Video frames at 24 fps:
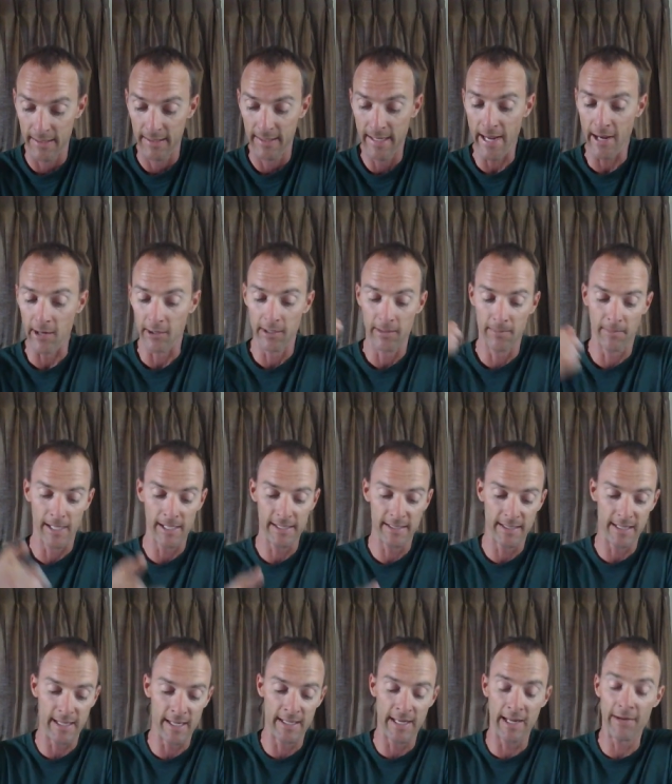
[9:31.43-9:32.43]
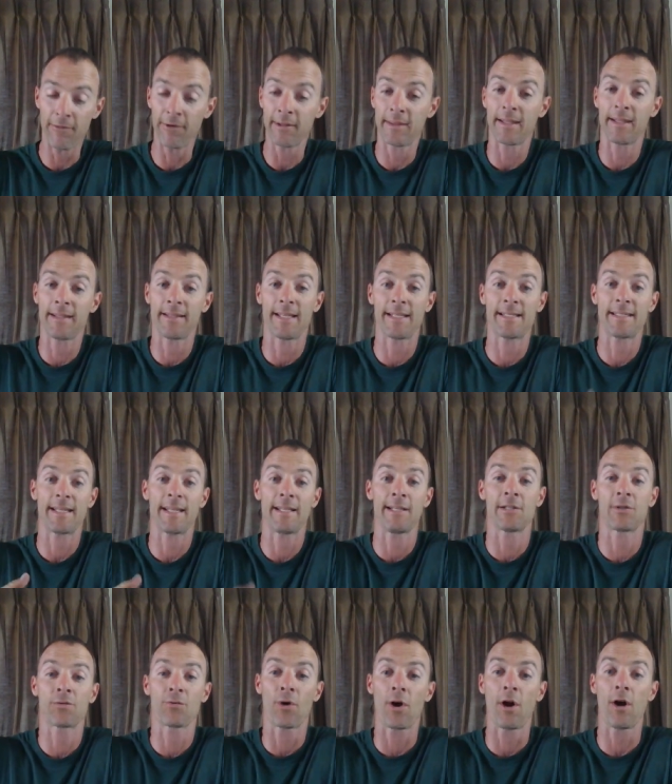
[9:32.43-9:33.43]
Now, am I saying everything they said
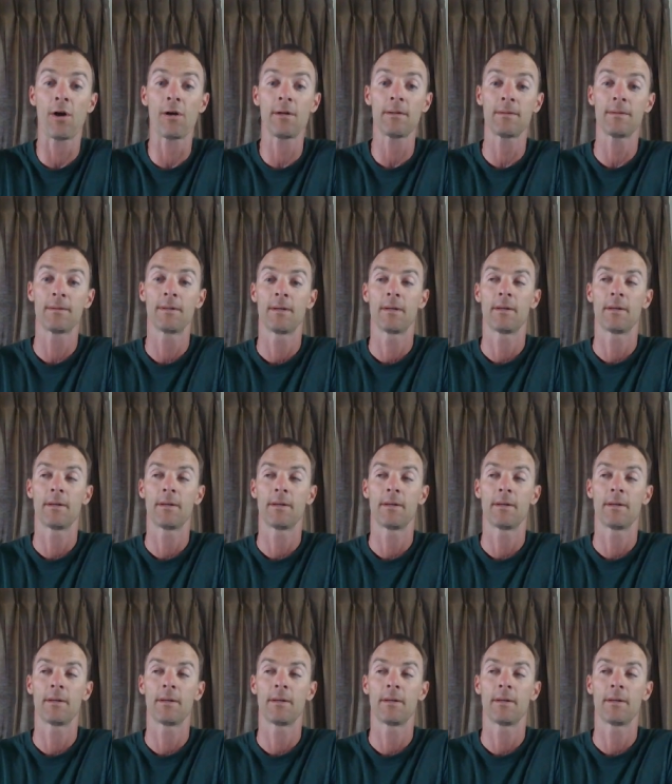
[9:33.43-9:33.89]
is wrong?